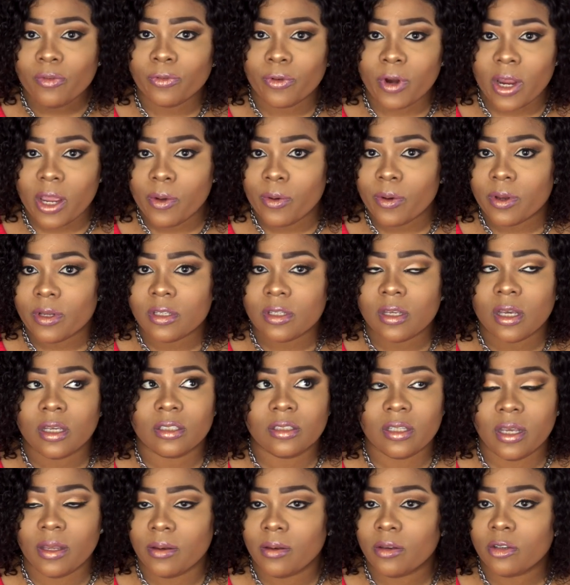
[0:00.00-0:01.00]
fragrance
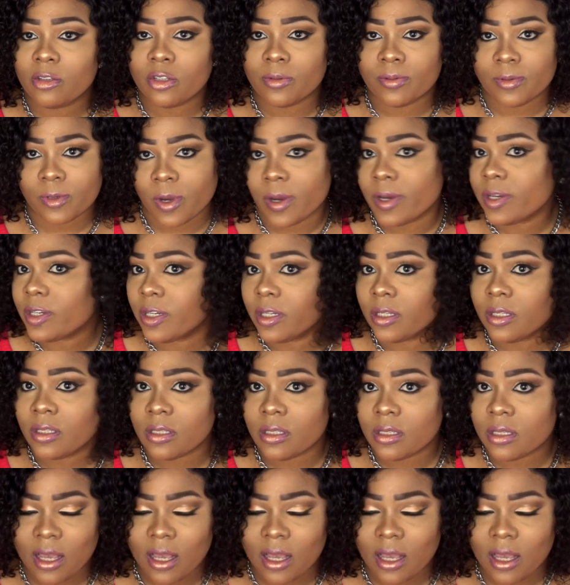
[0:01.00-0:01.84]
scent subscriptions.